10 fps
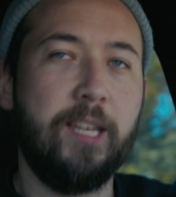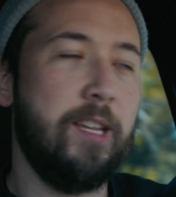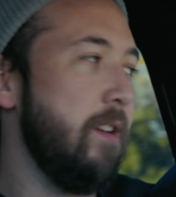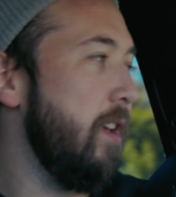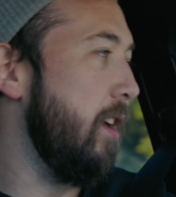
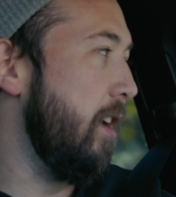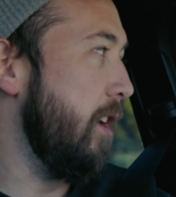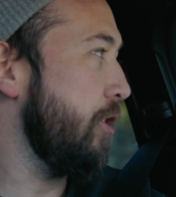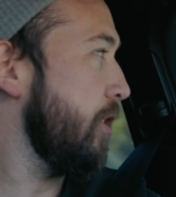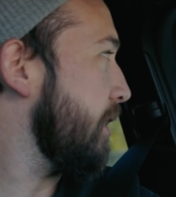in
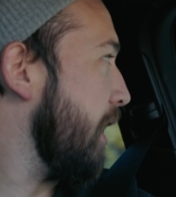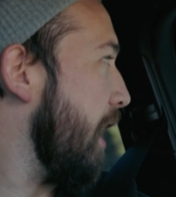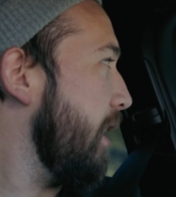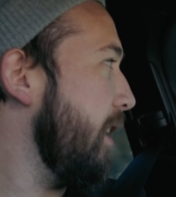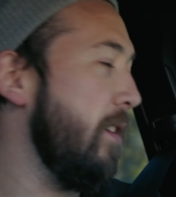just
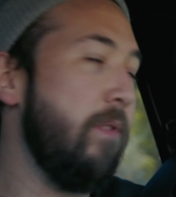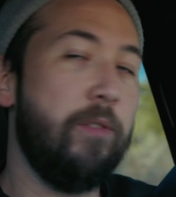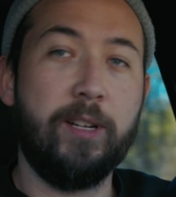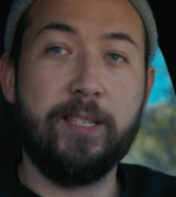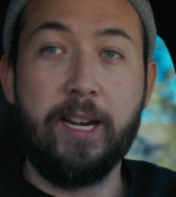got it, and we
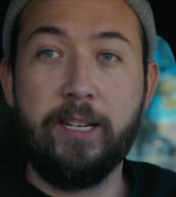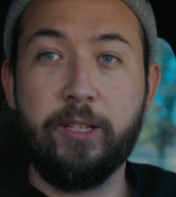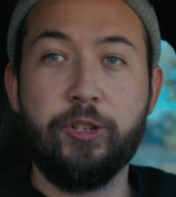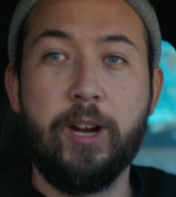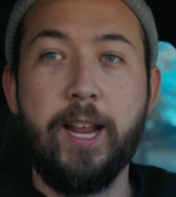were excited
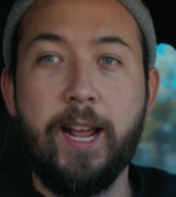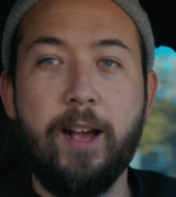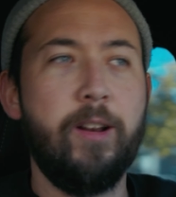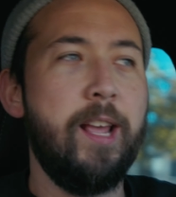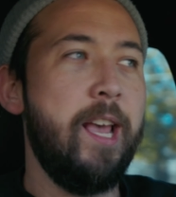to try it
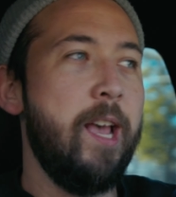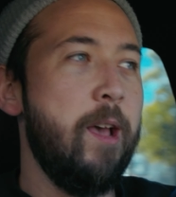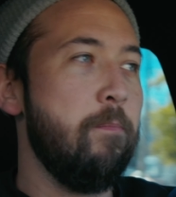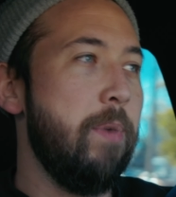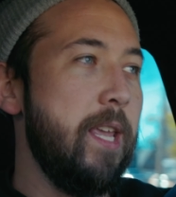out.
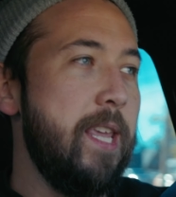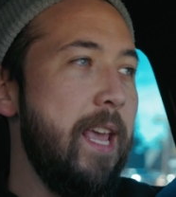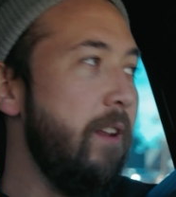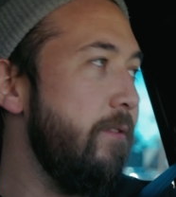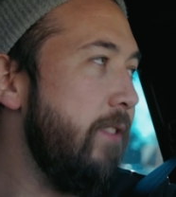But he
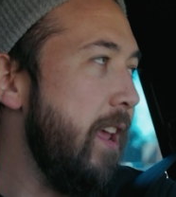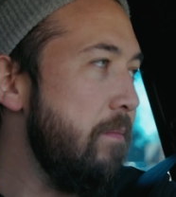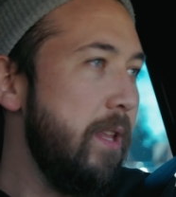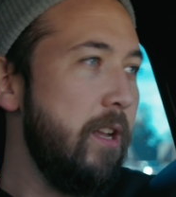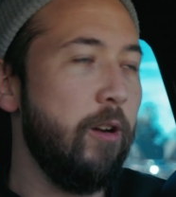had a
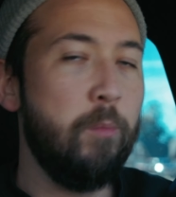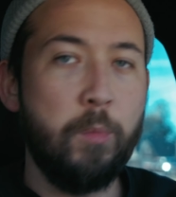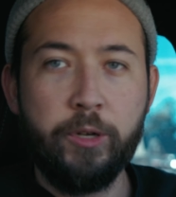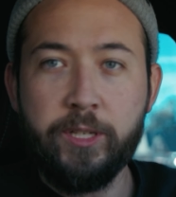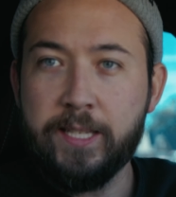family
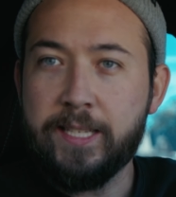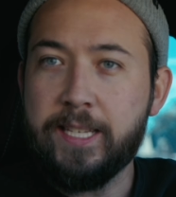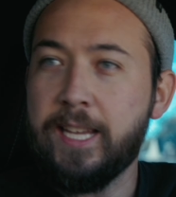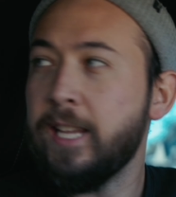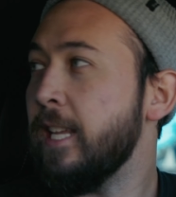
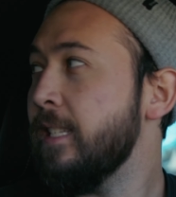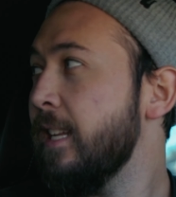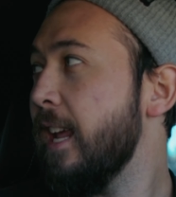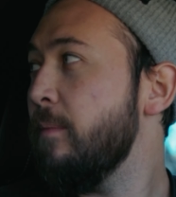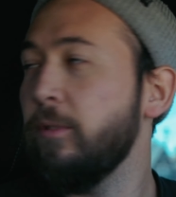emergency and
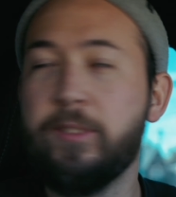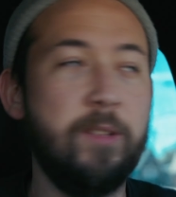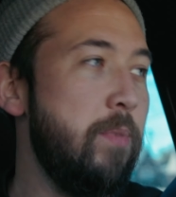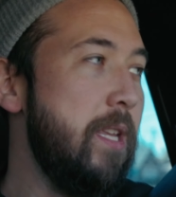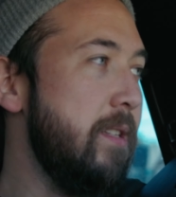isn't able
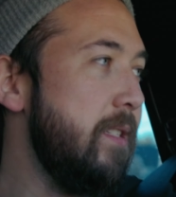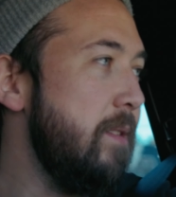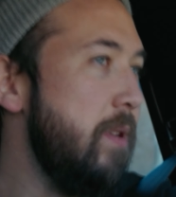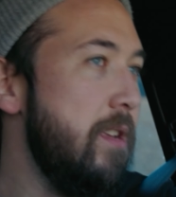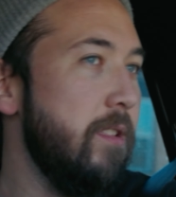to be the
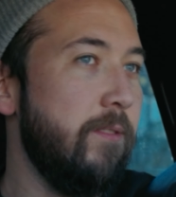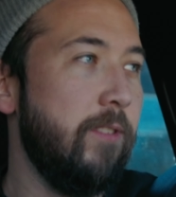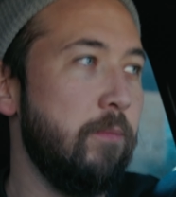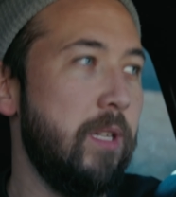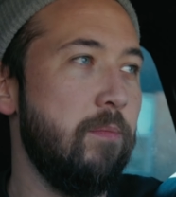DP on the
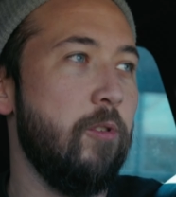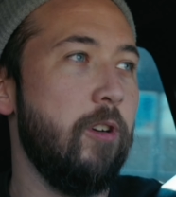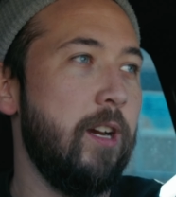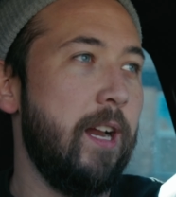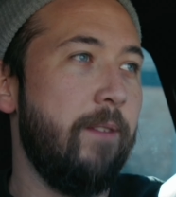film
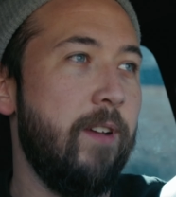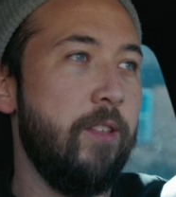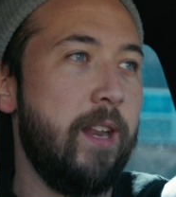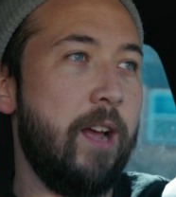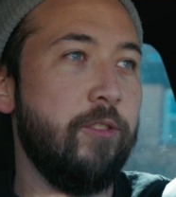anymore. I
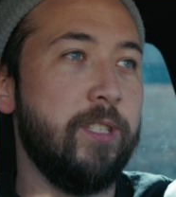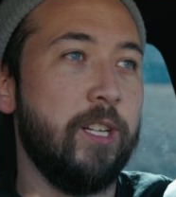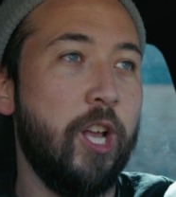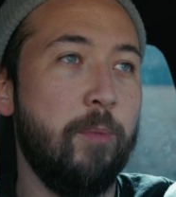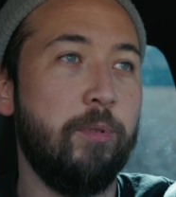found that out just
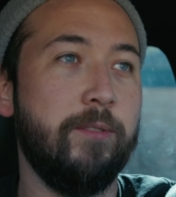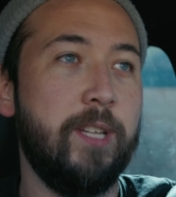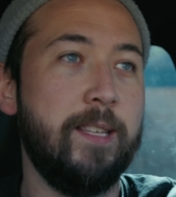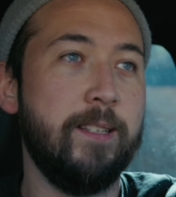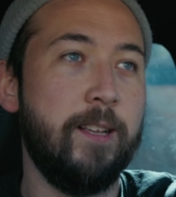a couple of
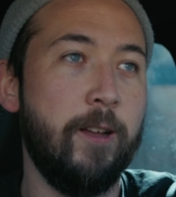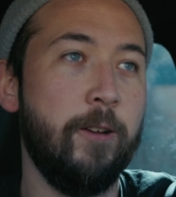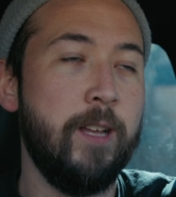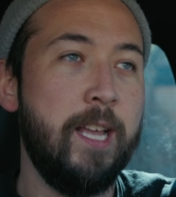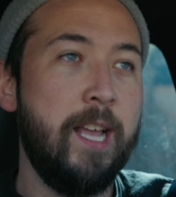days
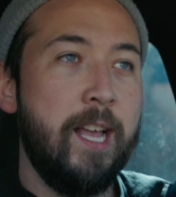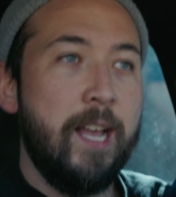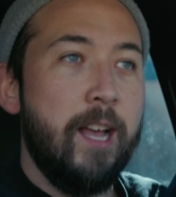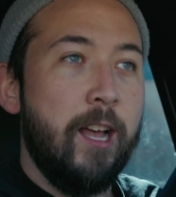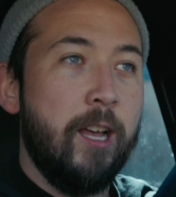ago.
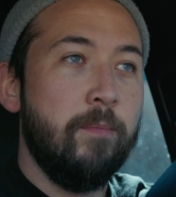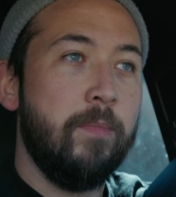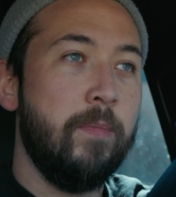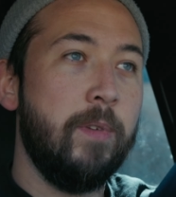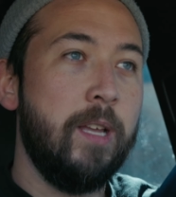
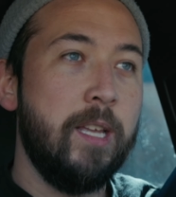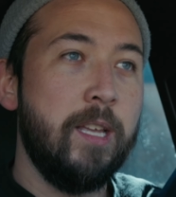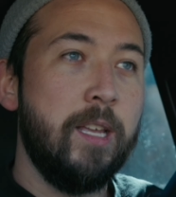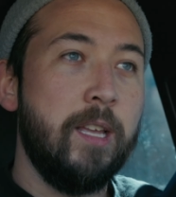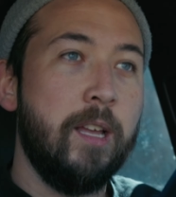
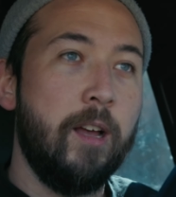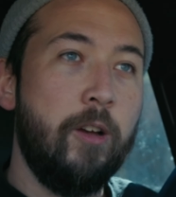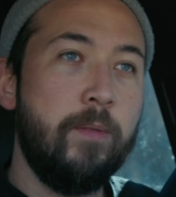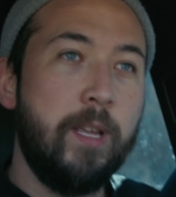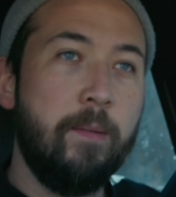
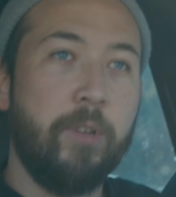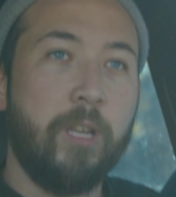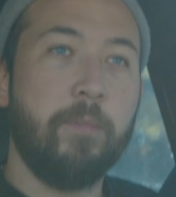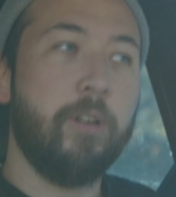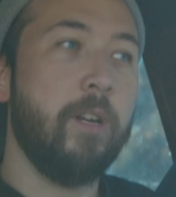Oh, yep, they're
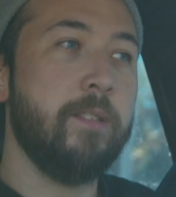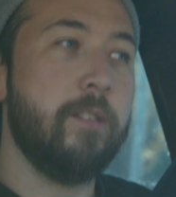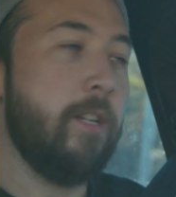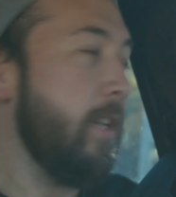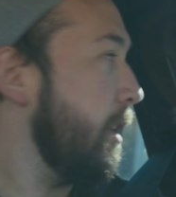coming across the
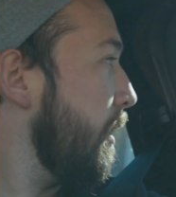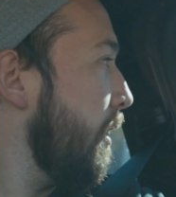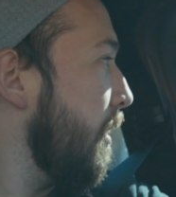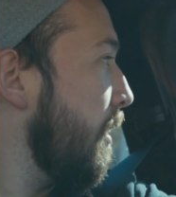street here.